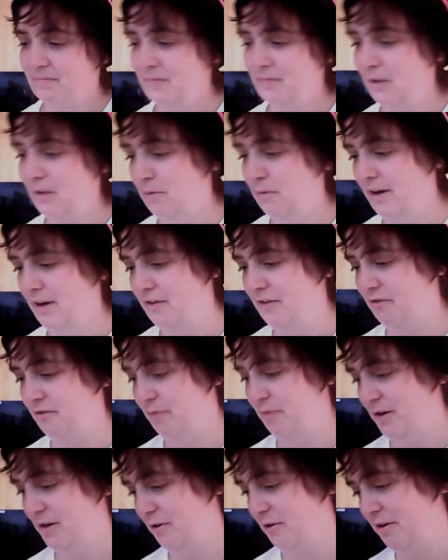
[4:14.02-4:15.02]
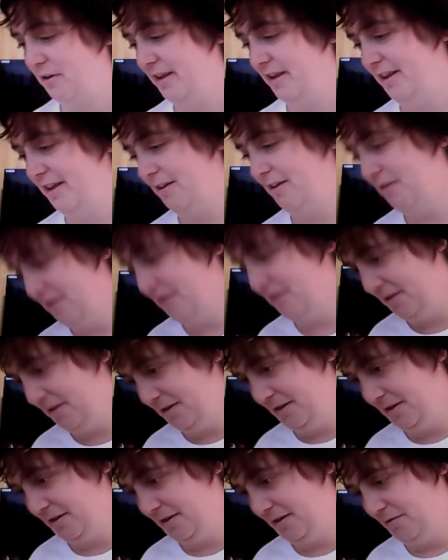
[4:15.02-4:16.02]
what else have we got here?
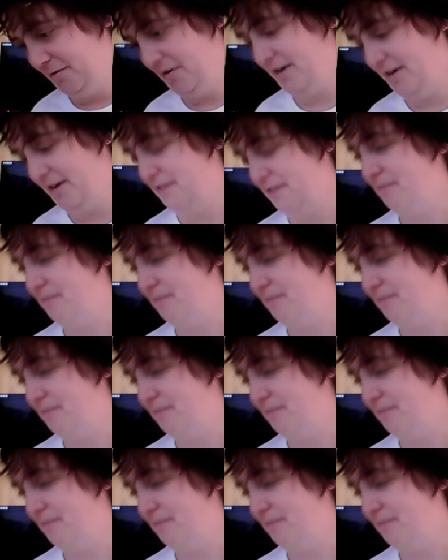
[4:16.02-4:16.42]
Right.